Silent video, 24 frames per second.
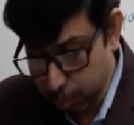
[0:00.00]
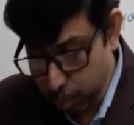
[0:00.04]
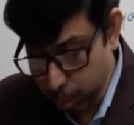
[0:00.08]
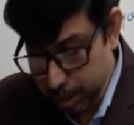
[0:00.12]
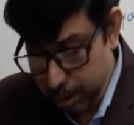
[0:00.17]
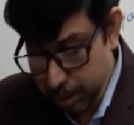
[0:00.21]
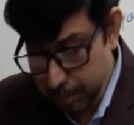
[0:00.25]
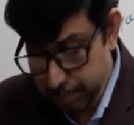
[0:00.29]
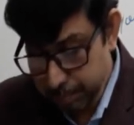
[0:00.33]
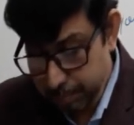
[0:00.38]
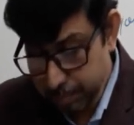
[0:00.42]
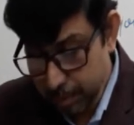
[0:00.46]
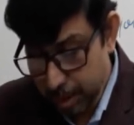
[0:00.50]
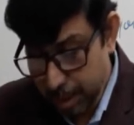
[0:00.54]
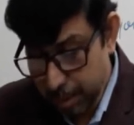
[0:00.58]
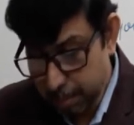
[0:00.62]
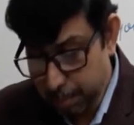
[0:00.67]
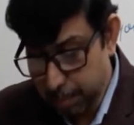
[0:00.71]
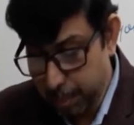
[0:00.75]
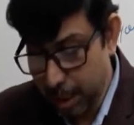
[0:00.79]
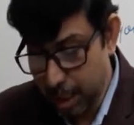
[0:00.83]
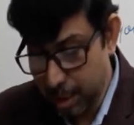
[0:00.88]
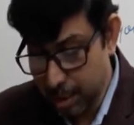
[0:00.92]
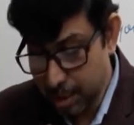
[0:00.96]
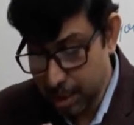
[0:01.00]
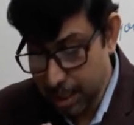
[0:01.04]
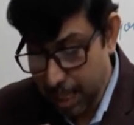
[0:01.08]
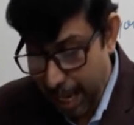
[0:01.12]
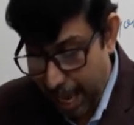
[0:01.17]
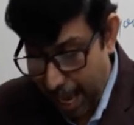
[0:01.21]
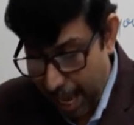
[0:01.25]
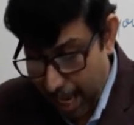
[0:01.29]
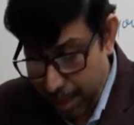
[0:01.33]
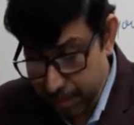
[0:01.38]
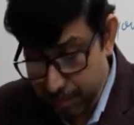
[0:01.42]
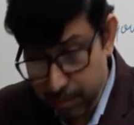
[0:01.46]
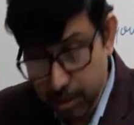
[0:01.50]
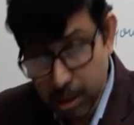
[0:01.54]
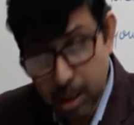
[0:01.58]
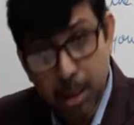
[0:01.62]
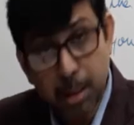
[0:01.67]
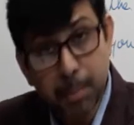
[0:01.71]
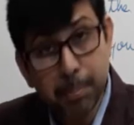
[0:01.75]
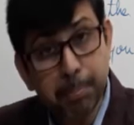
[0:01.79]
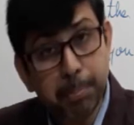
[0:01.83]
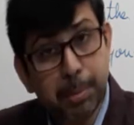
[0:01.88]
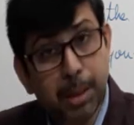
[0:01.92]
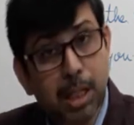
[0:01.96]
would plus
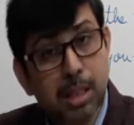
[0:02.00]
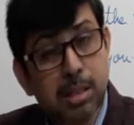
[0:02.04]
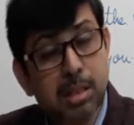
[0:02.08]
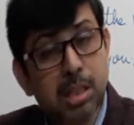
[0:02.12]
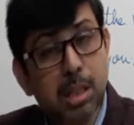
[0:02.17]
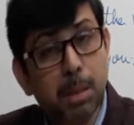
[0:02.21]
have plus